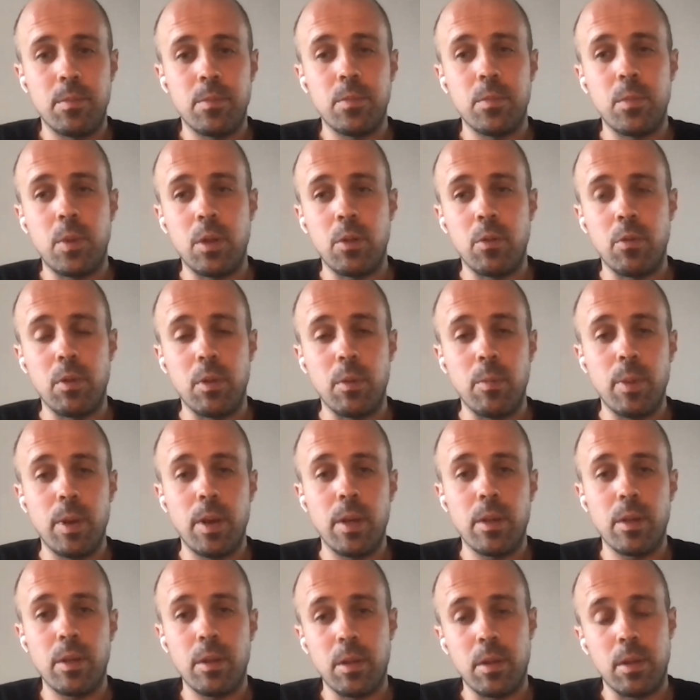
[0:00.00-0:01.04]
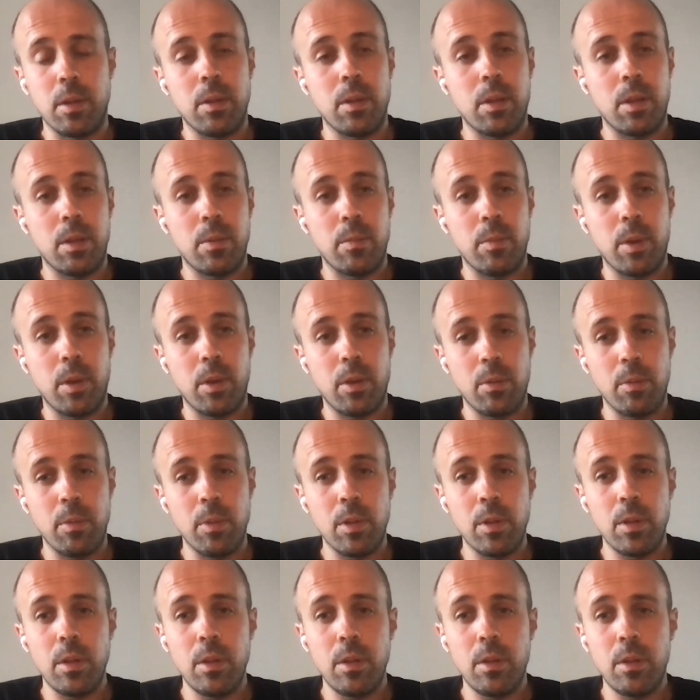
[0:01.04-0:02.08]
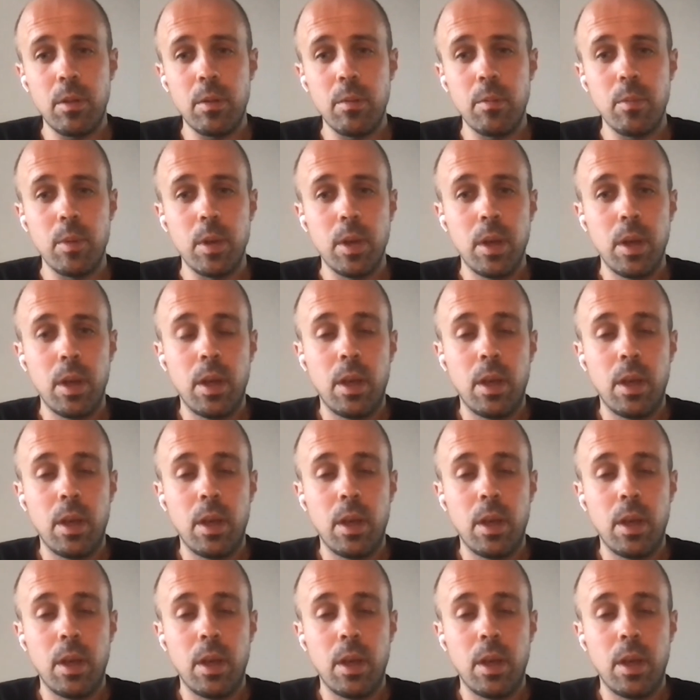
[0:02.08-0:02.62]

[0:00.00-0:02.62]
one of the best test management system,